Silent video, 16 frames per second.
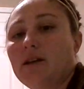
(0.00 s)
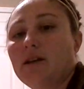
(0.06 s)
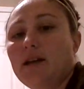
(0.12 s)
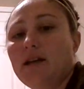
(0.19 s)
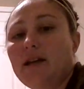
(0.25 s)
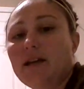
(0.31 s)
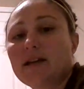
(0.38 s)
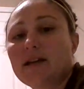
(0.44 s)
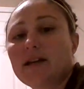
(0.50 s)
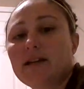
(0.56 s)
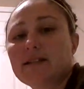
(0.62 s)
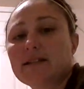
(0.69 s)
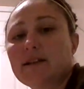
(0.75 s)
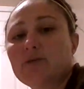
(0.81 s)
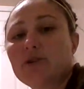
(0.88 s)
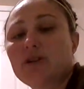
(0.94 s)
Hey guys,
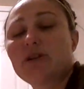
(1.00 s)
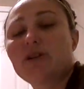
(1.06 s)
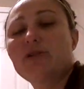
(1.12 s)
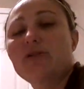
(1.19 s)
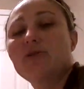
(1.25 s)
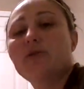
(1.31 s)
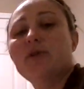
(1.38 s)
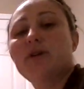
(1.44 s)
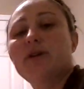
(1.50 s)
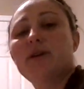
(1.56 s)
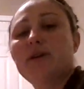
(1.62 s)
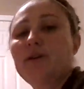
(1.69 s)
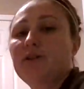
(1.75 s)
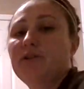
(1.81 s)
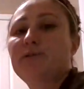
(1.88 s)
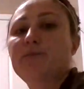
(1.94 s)
how are you?
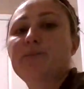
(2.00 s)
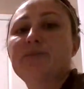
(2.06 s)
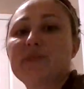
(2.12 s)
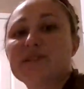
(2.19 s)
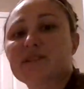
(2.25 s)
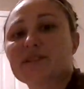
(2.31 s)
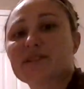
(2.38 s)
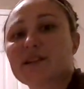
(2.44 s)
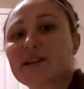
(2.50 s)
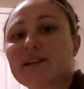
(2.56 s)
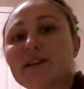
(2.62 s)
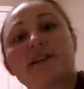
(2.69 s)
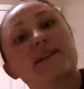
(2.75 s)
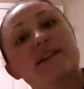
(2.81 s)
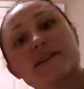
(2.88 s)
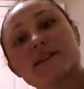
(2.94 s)
This is like
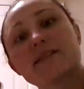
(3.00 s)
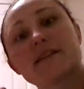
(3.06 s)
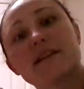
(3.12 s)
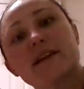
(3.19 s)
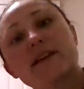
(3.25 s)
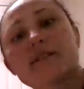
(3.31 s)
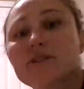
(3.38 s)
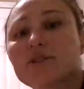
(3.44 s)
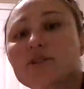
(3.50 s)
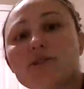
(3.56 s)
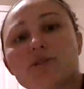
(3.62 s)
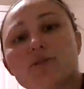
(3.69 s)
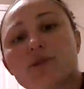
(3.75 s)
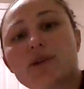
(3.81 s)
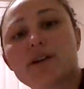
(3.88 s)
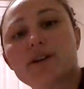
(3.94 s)
a take
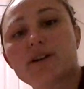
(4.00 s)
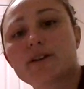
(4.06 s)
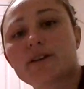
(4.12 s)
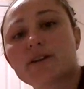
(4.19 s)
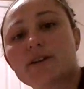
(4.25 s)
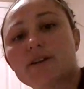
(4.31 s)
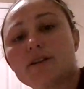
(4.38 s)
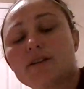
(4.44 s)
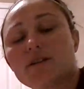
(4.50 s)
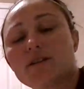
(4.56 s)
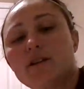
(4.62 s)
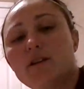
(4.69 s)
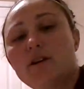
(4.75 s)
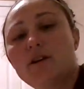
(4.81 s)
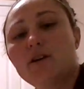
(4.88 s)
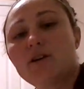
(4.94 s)
two kind of thing.
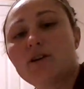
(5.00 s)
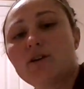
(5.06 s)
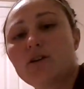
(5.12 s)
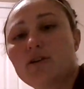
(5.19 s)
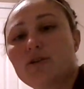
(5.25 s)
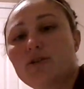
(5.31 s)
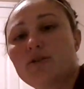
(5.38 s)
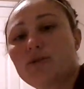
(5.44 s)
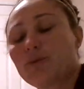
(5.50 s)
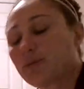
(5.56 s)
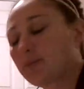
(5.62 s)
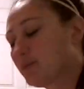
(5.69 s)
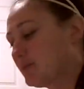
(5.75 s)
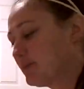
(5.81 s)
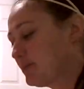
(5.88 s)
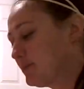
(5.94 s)

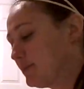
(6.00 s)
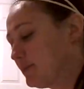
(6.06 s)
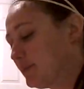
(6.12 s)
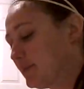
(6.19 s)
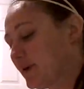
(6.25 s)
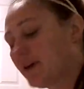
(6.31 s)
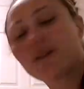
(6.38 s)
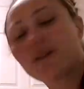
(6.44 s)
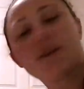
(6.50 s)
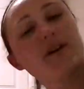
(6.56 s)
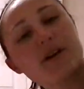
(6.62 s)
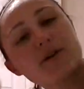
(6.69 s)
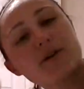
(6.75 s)
I thought I